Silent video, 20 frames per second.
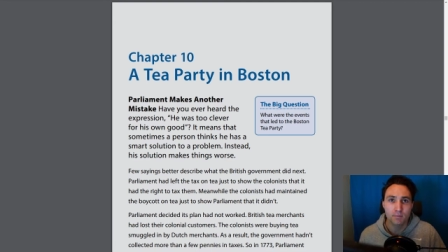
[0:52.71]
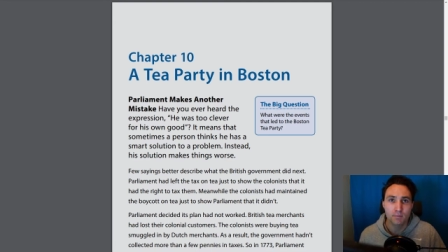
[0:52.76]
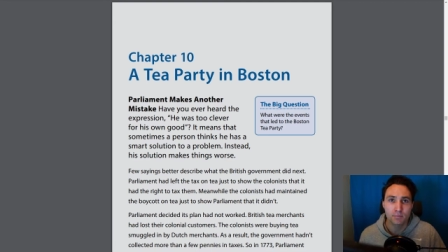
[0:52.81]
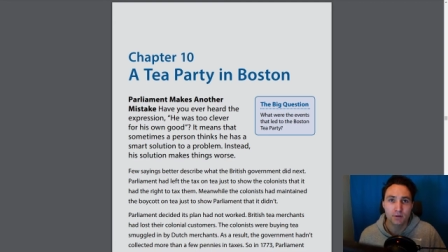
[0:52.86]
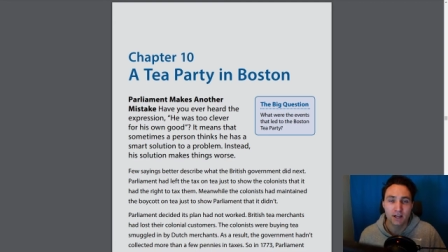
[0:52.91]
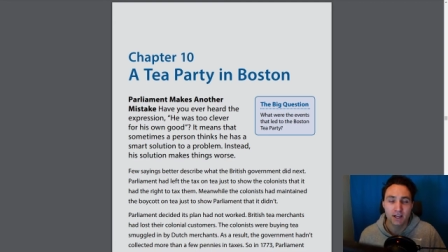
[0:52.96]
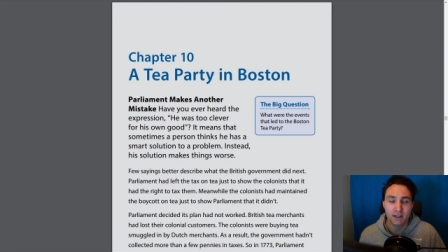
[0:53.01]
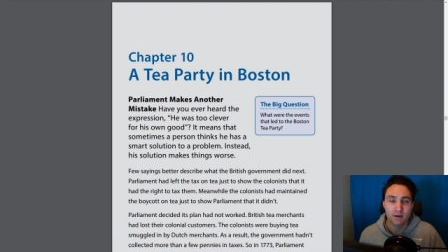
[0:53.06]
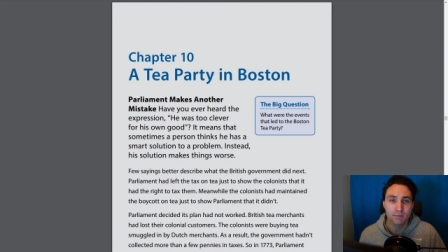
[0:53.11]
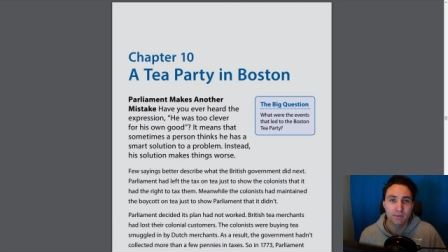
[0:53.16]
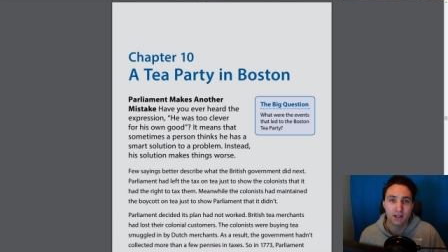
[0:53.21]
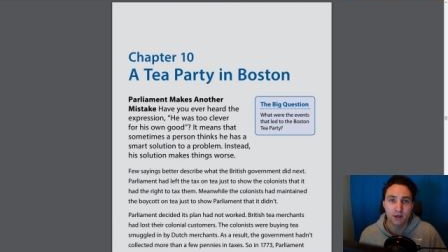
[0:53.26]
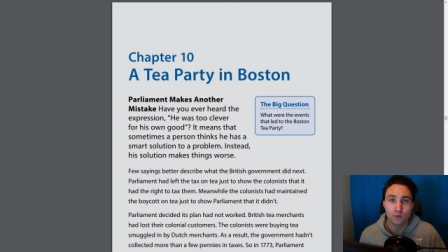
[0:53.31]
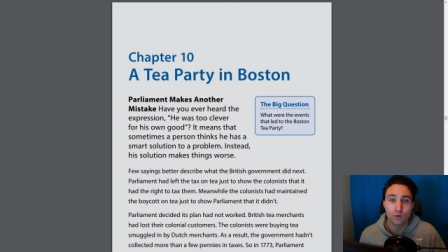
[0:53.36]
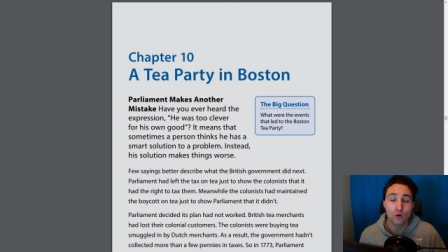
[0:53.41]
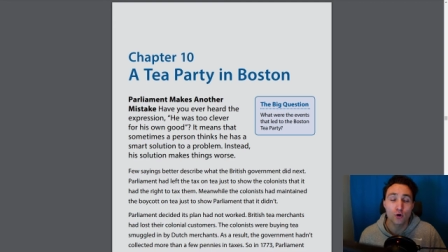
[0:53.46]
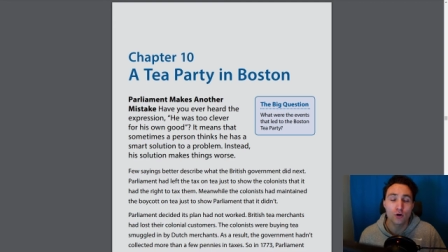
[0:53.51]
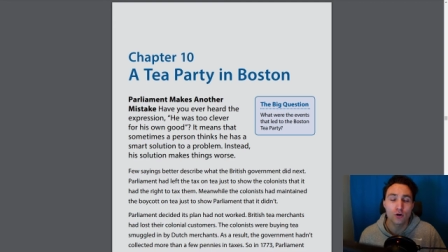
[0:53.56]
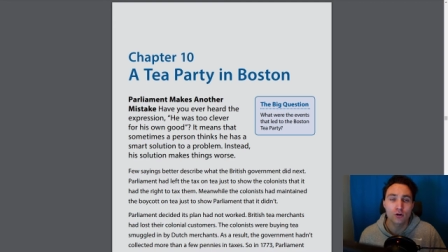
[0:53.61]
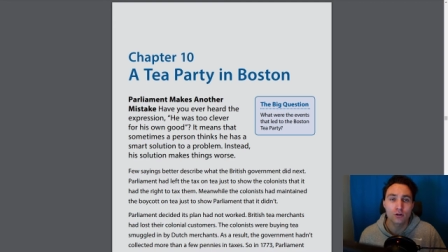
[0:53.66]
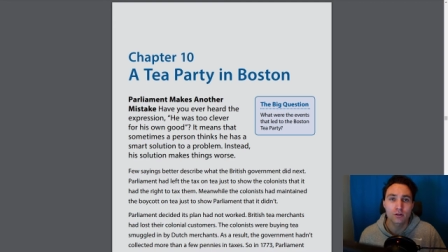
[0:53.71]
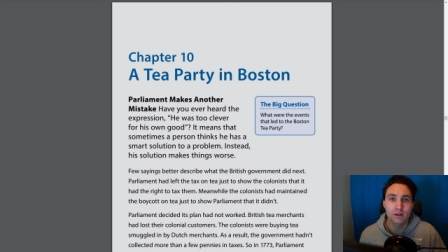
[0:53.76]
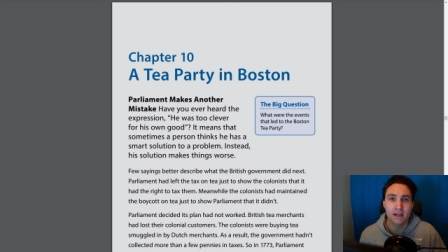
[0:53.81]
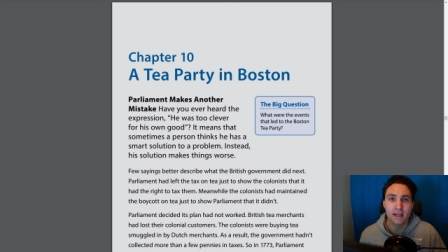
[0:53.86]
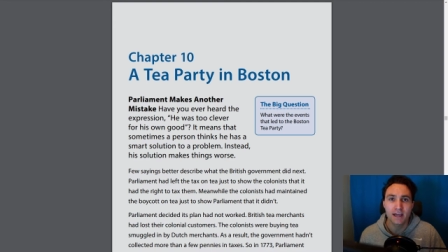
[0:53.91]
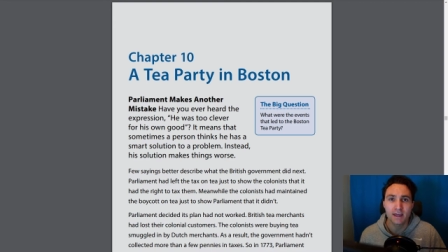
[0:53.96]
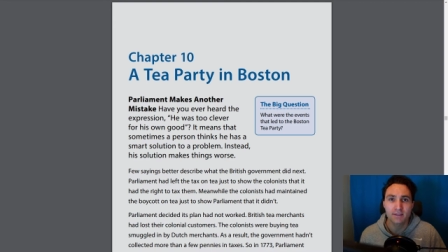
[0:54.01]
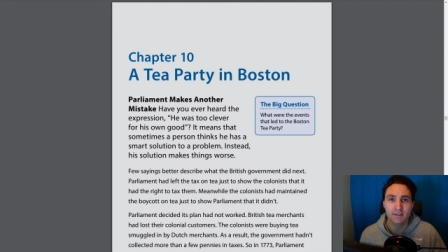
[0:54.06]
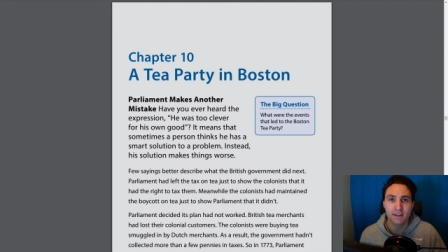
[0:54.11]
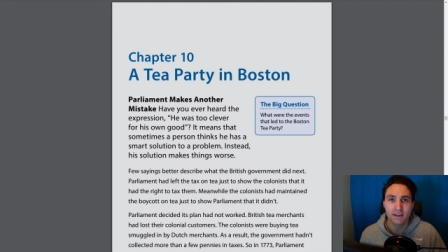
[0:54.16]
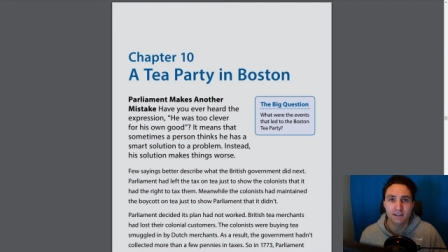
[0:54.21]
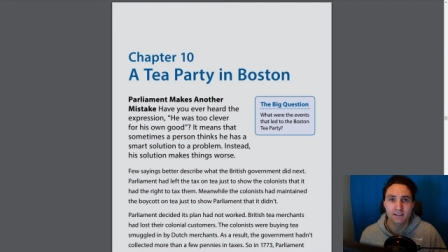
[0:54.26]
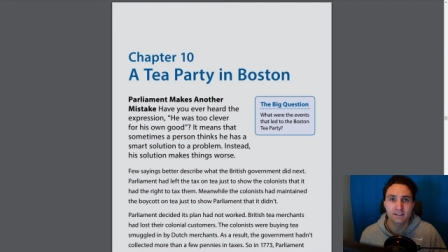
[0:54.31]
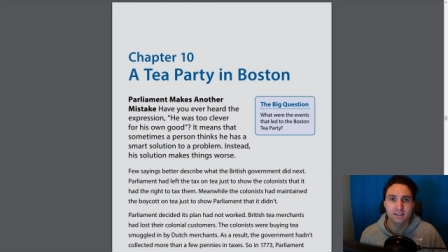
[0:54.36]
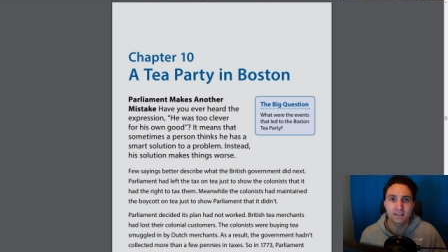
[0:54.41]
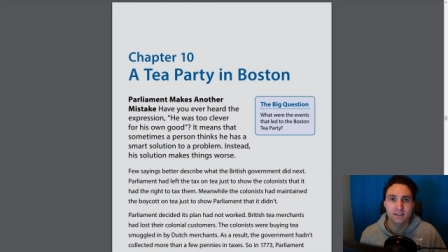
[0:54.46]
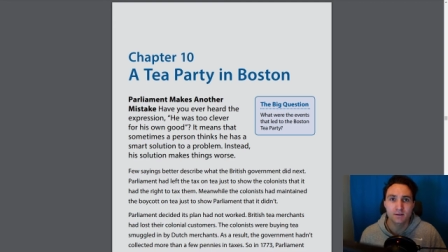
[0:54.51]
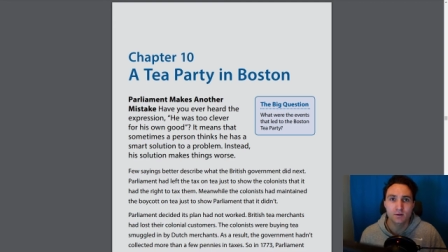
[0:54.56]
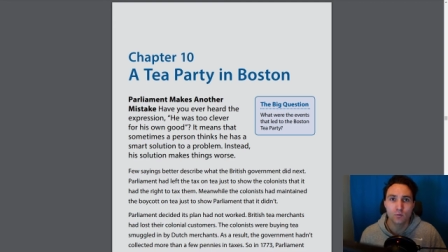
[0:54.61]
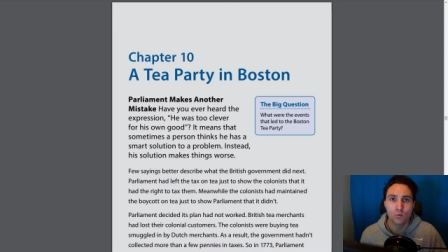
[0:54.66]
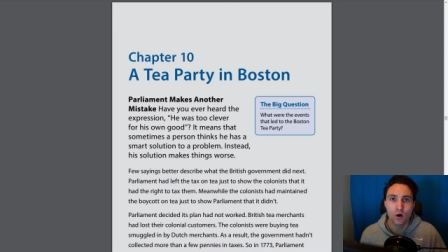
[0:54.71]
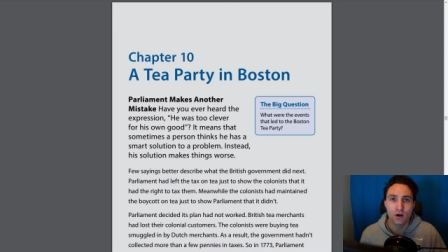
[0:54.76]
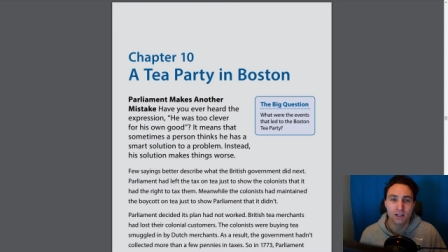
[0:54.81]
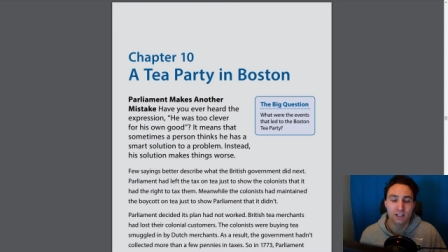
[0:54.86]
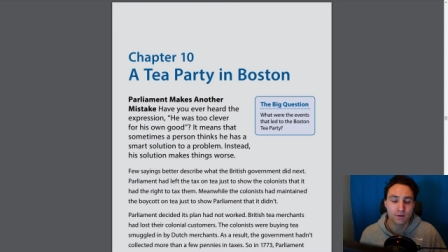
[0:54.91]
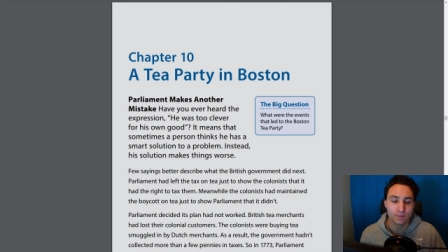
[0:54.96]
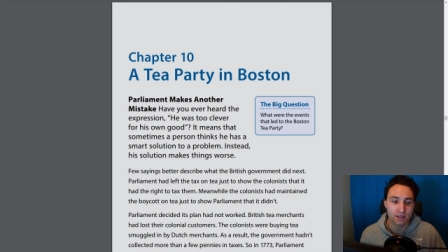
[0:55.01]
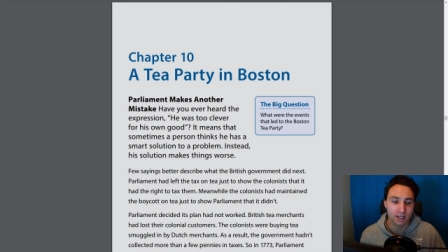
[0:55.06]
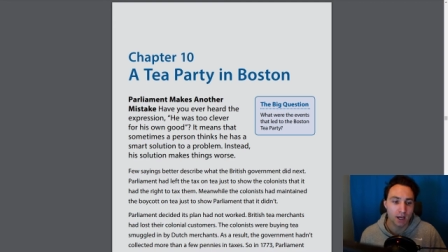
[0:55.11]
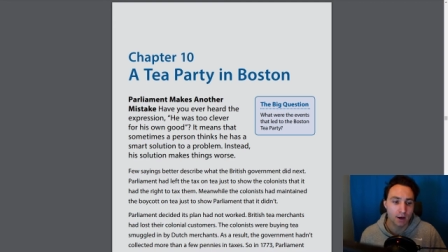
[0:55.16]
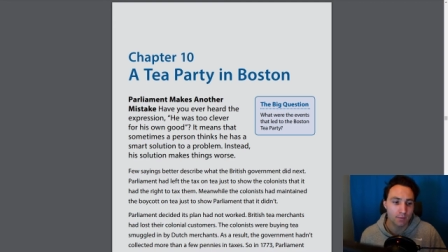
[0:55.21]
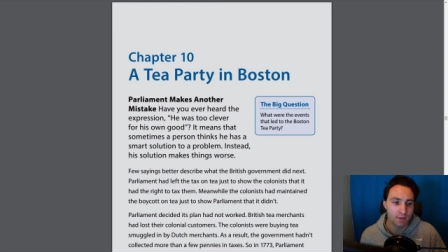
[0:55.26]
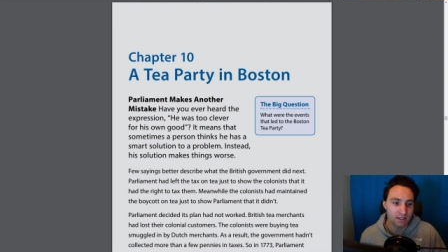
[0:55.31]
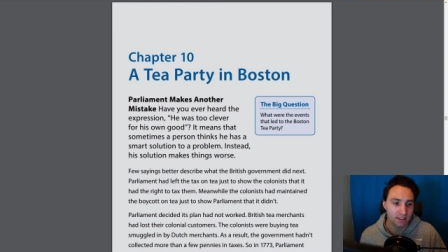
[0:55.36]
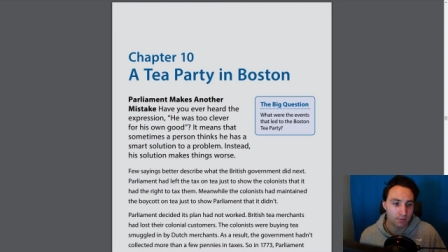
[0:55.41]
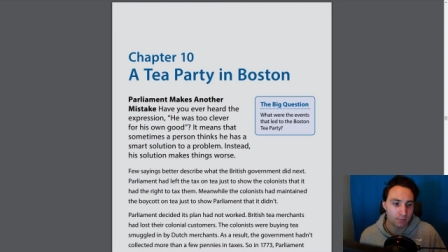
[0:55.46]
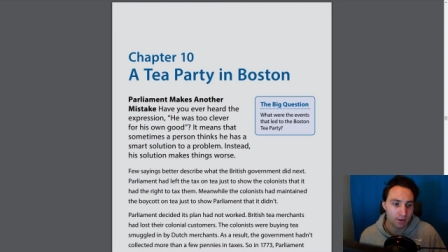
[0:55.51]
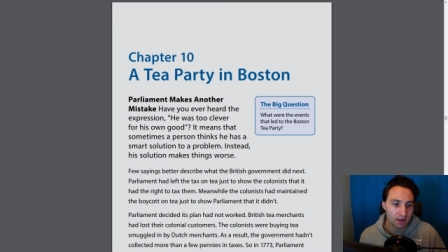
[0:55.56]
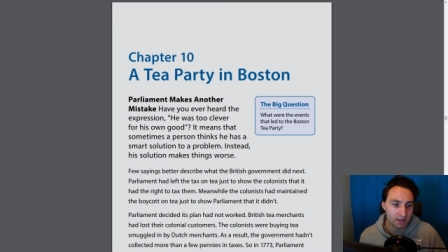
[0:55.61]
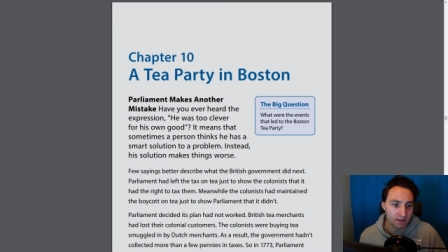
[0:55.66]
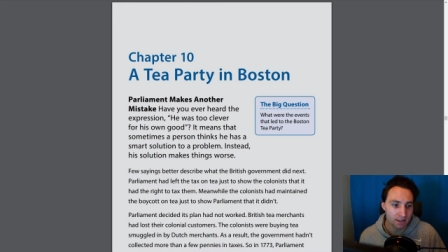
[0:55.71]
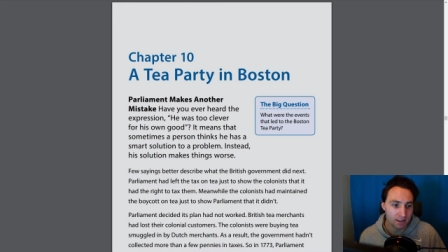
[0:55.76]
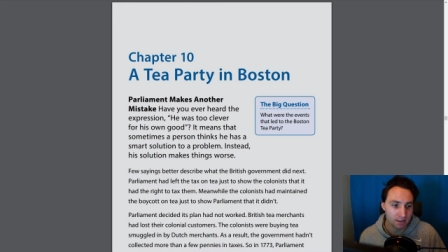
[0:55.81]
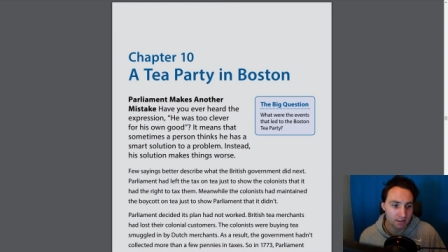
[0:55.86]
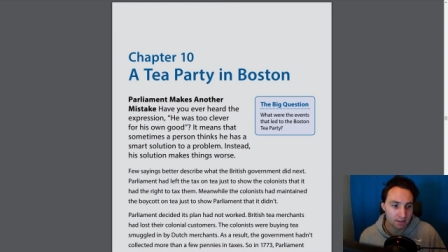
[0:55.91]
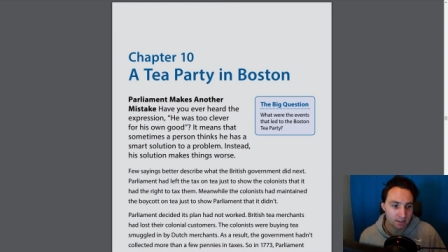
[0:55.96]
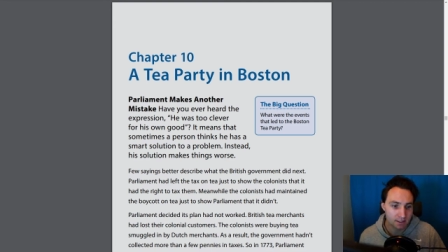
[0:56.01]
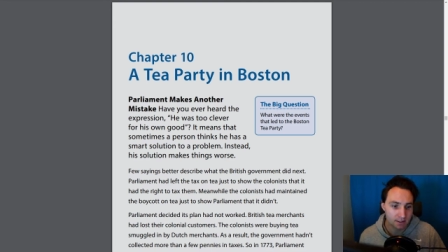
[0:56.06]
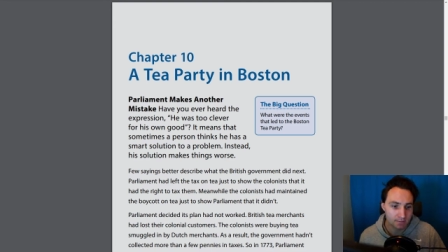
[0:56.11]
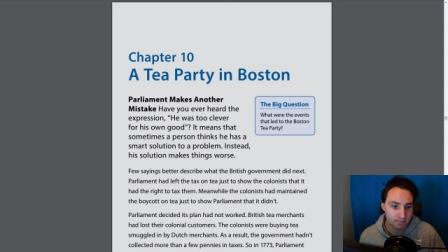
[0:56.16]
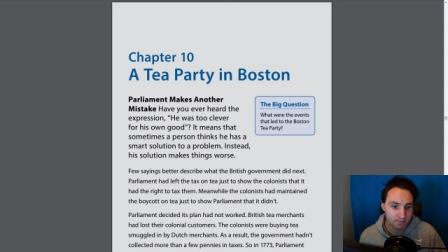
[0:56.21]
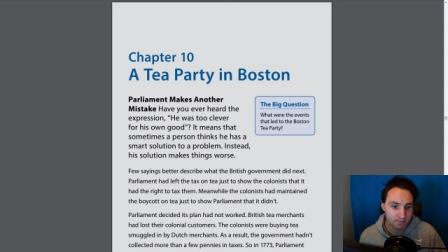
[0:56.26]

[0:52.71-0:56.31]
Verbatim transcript: played a big role in this wanting to become independent.